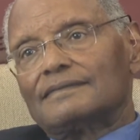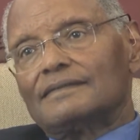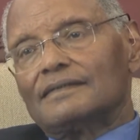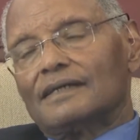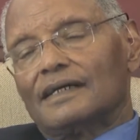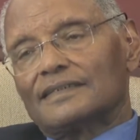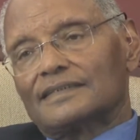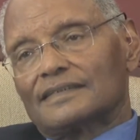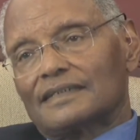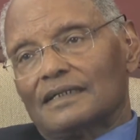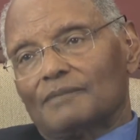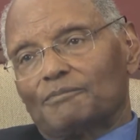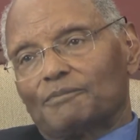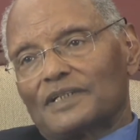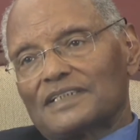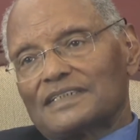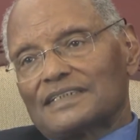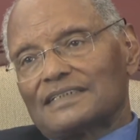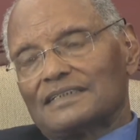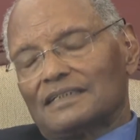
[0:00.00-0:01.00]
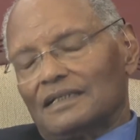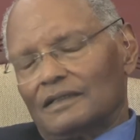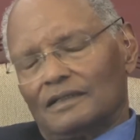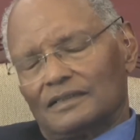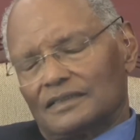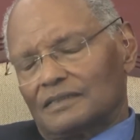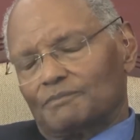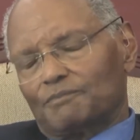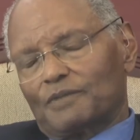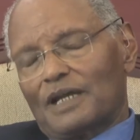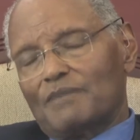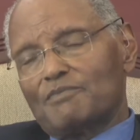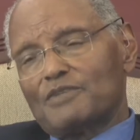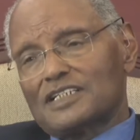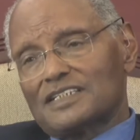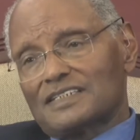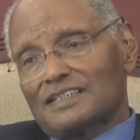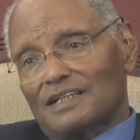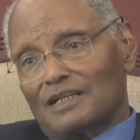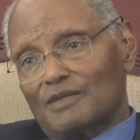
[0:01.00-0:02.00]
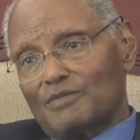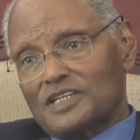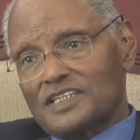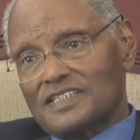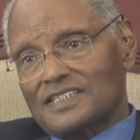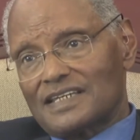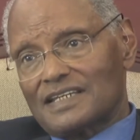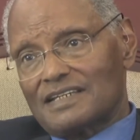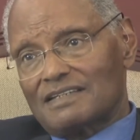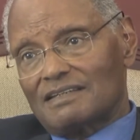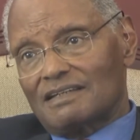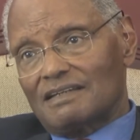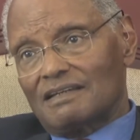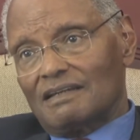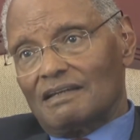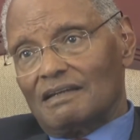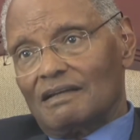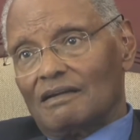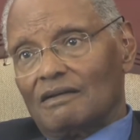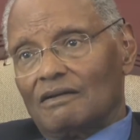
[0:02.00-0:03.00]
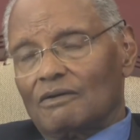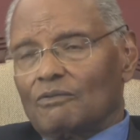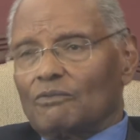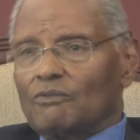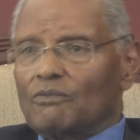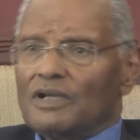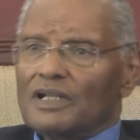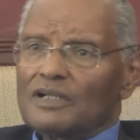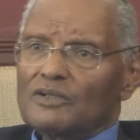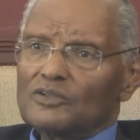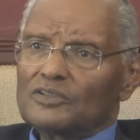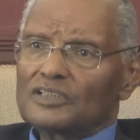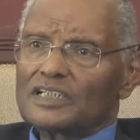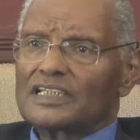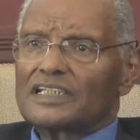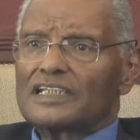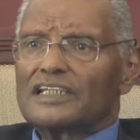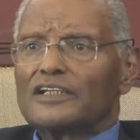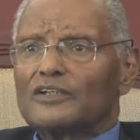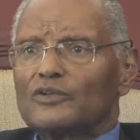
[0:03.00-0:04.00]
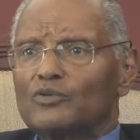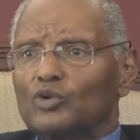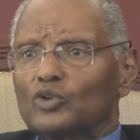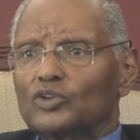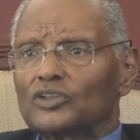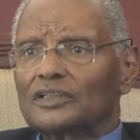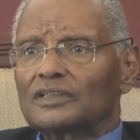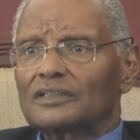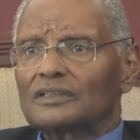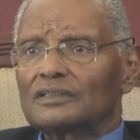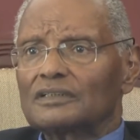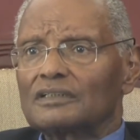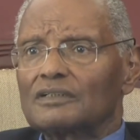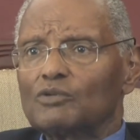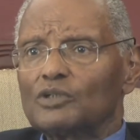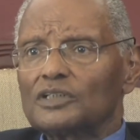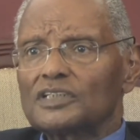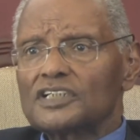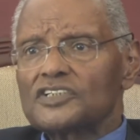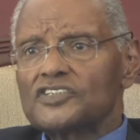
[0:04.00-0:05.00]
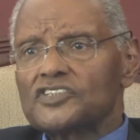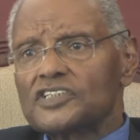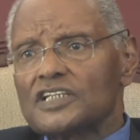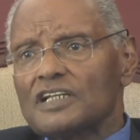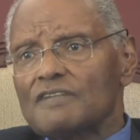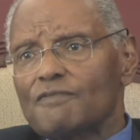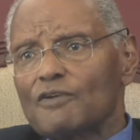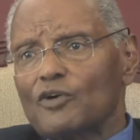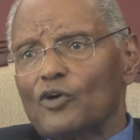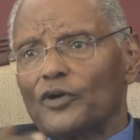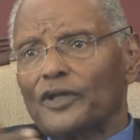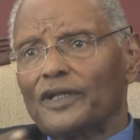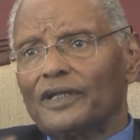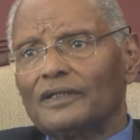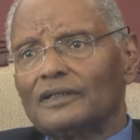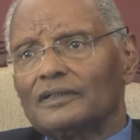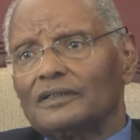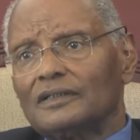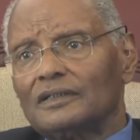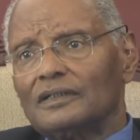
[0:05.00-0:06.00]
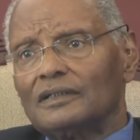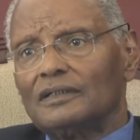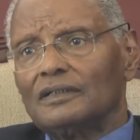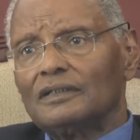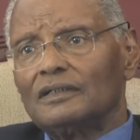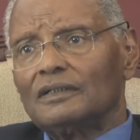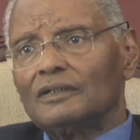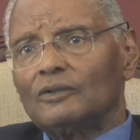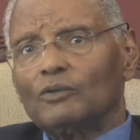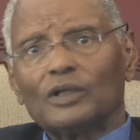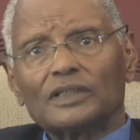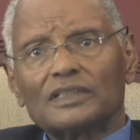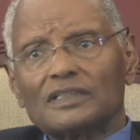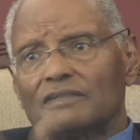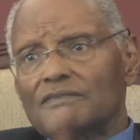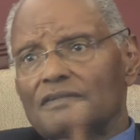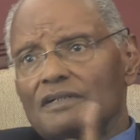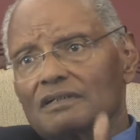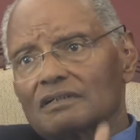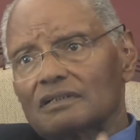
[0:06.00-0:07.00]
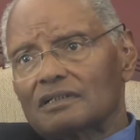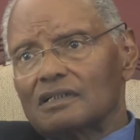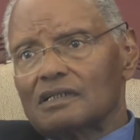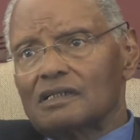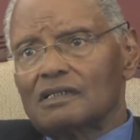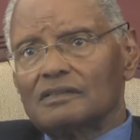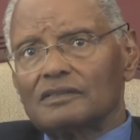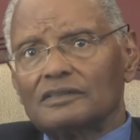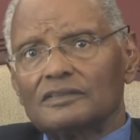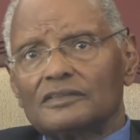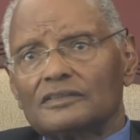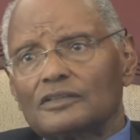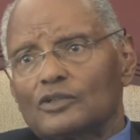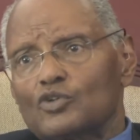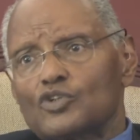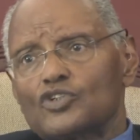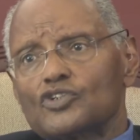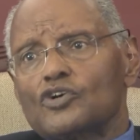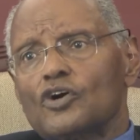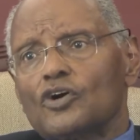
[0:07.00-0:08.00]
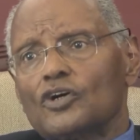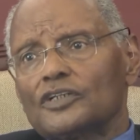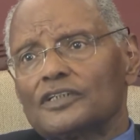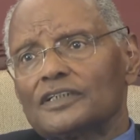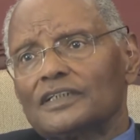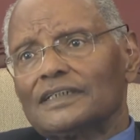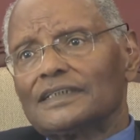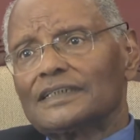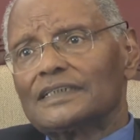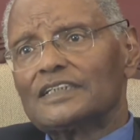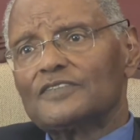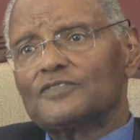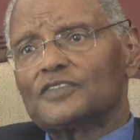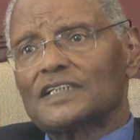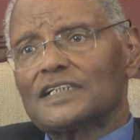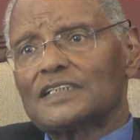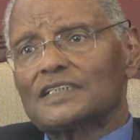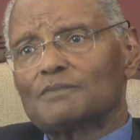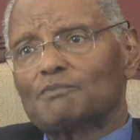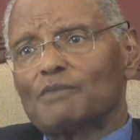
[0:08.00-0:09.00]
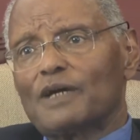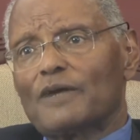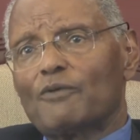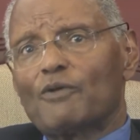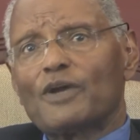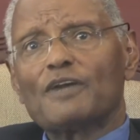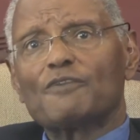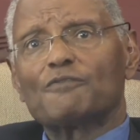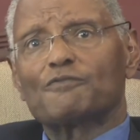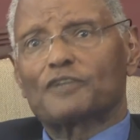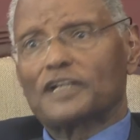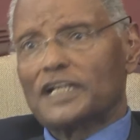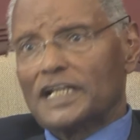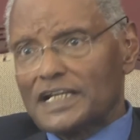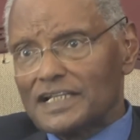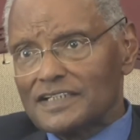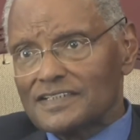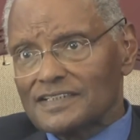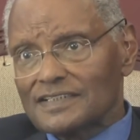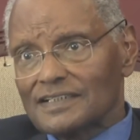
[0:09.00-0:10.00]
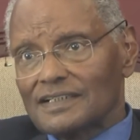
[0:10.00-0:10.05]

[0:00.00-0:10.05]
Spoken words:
As the Prime Minister Abiy said, we are not taking any water. The water is still flowing. Whatever the good God gives us by way of rains,